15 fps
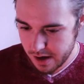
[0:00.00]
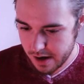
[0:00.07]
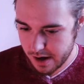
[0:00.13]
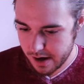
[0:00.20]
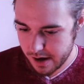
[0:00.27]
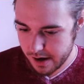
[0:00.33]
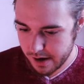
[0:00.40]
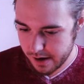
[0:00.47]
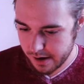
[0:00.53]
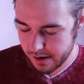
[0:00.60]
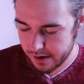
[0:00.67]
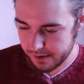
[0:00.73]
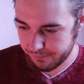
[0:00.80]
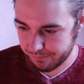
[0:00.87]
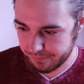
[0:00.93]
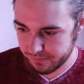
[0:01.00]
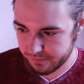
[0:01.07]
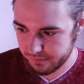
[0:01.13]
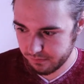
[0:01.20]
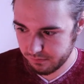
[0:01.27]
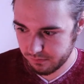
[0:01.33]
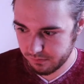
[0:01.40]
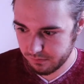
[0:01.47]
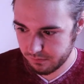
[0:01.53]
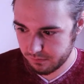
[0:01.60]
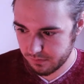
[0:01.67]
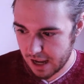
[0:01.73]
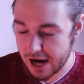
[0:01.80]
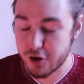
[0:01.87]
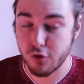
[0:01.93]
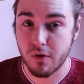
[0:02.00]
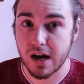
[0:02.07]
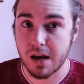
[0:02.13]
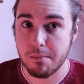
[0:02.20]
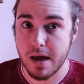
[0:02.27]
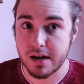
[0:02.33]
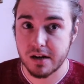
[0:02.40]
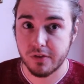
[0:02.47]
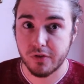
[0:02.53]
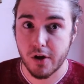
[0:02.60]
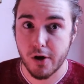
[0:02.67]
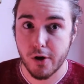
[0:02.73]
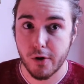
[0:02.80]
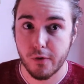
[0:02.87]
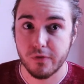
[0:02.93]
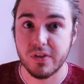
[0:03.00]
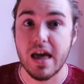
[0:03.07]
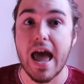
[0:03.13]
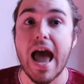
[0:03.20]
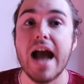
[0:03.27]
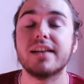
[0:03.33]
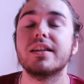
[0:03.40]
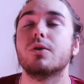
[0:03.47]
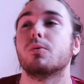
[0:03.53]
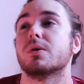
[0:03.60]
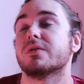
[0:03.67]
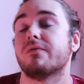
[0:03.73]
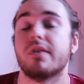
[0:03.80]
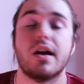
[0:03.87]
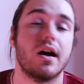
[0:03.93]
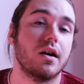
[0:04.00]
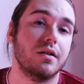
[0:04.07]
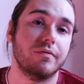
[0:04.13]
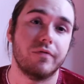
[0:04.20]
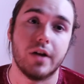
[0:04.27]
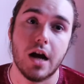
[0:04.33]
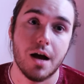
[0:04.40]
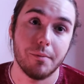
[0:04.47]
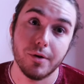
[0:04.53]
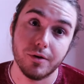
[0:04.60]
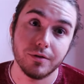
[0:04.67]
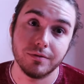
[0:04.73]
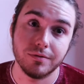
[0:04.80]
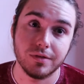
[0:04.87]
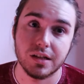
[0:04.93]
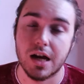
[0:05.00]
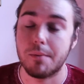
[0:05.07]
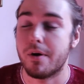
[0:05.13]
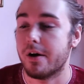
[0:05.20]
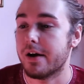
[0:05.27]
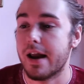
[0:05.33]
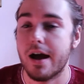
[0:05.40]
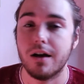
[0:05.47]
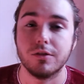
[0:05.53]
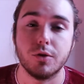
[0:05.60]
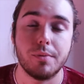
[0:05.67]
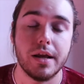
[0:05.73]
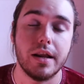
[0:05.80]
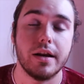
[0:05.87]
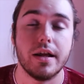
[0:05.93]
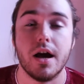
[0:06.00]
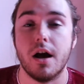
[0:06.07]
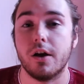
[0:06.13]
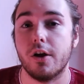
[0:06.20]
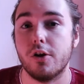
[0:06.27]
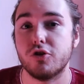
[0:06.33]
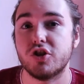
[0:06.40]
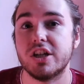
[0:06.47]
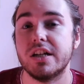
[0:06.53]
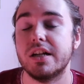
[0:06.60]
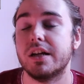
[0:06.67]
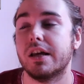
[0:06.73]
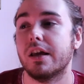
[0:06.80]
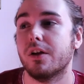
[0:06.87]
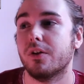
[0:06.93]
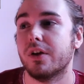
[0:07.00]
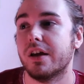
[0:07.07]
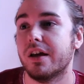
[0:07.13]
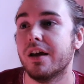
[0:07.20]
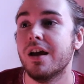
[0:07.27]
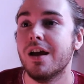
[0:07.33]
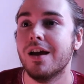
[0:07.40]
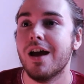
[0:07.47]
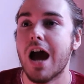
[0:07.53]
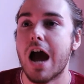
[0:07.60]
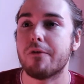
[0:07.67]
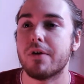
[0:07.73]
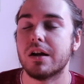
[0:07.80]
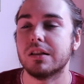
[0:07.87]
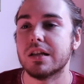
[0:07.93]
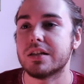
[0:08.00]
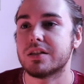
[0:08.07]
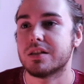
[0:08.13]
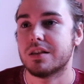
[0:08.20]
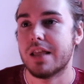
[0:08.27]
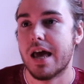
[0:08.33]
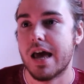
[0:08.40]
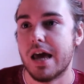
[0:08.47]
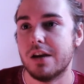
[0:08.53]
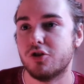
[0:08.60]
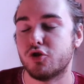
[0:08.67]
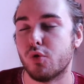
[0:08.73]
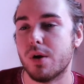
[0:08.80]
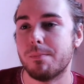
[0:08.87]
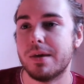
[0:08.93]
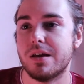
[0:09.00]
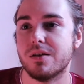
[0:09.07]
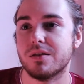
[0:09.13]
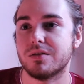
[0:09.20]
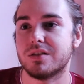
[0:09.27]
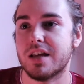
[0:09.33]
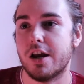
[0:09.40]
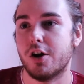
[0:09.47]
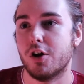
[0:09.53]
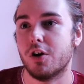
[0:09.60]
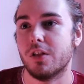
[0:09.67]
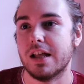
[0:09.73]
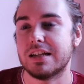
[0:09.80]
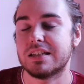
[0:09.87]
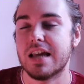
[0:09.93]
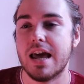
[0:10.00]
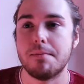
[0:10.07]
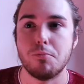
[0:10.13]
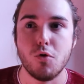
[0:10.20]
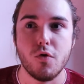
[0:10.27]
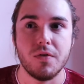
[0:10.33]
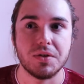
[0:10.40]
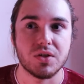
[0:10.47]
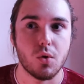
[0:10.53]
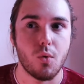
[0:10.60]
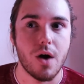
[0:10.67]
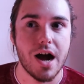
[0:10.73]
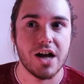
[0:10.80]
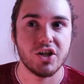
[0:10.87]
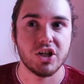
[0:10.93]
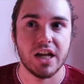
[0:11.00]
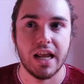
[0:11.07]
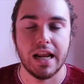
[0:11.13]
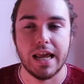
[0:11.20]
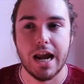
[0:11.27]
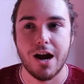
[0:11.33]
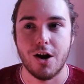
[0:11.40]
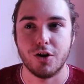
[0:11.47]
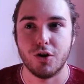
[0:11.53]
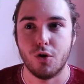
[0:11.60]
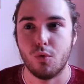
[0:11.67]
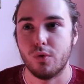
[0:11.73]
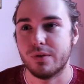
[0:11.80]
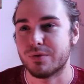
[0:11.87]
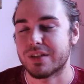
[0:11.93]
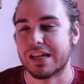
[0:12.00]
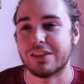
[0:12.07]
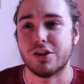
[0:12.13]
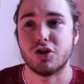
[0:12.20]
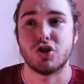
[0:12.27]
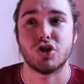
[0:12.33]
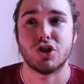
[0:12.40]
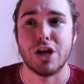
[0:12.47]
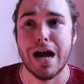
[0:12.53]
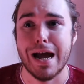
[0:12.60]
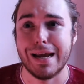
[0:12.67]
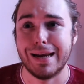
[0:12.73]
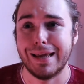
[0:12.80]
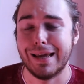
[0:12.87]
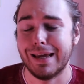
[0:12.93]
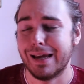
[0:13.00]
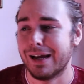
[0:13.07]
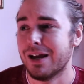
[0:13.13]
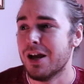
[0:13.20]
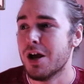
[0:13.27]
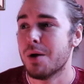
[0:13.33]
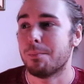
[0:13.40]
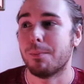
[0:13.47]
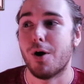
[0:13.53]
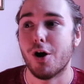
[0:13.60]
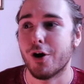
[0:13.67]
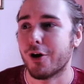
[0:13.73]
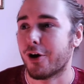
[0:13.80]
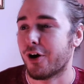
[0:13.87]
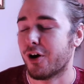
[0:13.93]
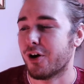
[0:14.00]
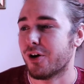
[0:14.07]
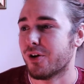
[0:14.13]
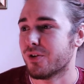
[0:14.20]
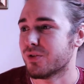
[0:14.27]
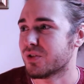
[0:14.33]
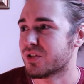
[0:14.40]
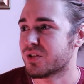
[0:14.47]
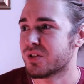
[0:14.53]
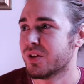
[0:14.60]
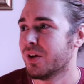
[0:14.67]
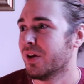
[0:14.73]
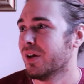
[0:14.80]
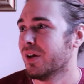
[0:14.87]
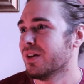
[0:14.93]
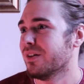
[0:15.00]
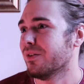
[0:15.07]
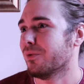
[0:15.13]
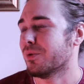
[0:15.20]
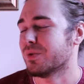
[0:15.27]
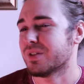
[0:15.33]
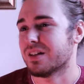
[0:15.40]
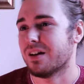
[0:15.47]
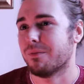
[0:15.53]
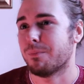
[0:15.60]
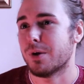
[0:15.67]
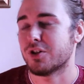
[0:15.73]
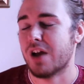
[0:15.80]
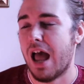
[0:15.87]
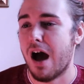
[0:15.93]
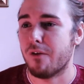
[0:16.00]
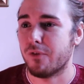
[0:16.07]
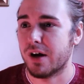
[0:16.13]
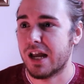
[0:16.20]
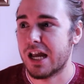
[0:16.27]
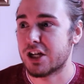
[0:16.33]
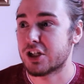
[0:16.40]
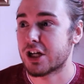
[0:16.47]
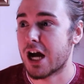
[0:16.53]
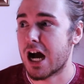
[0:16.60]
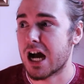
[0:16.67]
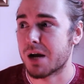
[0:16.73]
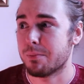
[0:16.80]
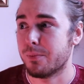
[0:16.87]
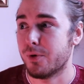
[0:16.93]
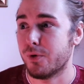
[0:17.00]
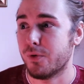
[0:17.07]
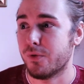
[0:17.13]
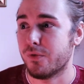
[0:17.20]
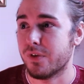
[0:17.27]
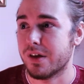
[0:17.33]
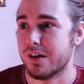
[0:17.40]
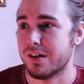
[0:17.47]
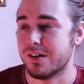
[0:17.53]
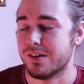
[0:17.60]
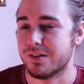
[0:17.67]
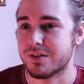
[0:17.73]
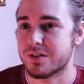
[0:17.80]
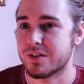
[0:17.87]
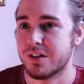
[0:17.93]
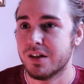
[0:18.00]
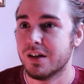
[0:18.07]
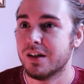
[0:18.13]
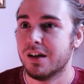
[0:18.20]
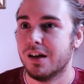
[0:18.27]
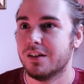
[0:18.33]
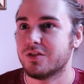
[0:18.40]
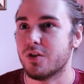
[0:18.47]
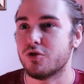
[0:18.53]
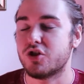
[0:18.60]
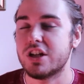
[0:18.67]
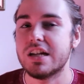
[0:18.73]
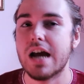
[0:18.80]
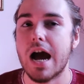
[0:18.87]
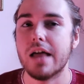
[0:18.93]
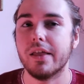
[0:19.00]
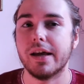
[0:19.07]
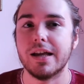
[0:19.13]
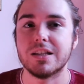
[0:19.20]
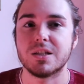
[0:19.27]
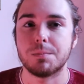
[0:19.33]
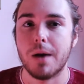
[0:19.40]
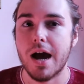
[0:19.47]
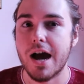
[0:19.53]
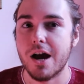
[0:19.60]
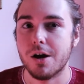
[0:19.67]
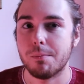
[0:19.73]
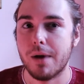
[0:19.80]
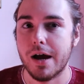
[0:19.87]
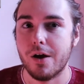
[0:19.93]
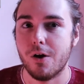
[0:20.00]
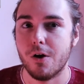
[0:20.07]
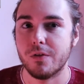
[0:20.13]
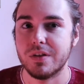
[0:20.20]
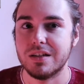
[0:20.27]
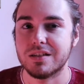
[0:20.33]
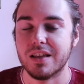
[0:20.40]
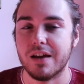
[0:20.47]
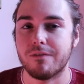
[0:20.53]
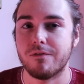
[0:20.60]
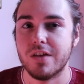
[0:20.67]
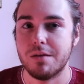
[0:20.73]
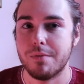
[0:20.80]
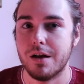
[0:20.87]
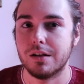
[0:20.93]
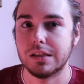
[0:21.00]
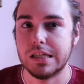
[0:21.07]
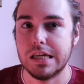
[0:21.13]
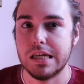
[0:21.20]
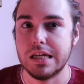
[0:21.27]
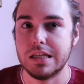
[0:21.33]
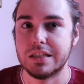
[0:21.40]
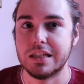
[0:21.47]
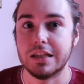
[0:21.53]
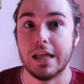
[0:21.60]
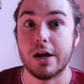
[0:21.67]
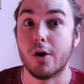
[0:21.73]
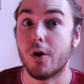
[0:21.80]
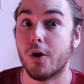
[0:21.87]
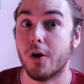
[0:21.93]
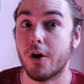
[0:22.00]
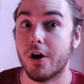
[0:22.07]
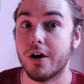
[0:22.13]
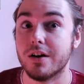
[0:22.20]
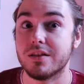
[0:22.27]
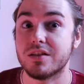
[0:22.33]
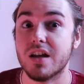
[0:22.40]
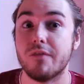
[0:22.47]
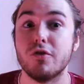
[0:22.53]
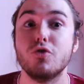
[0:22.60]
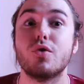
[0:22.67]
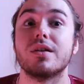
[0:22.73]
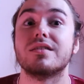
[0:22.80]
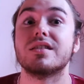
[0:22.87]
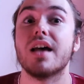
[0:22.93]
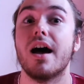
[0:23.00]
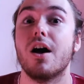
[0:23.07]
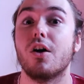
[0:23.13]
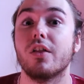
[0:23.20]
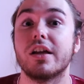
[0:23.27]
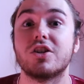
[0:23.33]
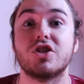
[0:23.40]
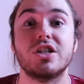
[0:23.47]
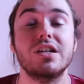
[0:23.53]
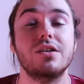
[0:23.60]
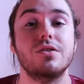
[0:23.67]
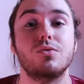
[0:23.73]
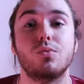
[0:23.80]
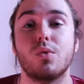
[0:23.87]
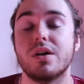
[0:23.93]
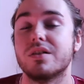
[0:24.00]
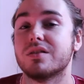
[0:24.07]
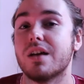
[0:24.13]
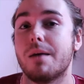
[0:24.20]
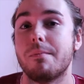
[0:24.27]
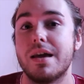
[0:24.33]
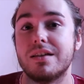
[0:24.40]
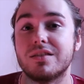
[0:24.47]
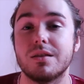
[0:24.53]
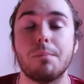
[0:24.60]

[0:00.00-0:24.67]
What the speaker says: I do recommend it, though. The acting was phenomenal. Come on now. Lupita Nyong'o, she killed it. I read a list that Jordan Peele sent her like 10 movies to watch to get in character. It was like The Shining, Martyrs, what was it? A bunch of Alfred Hitchcock movies. So she got like inspired by all these like female leads and like horror and stuff, and you could tell like she was amazing.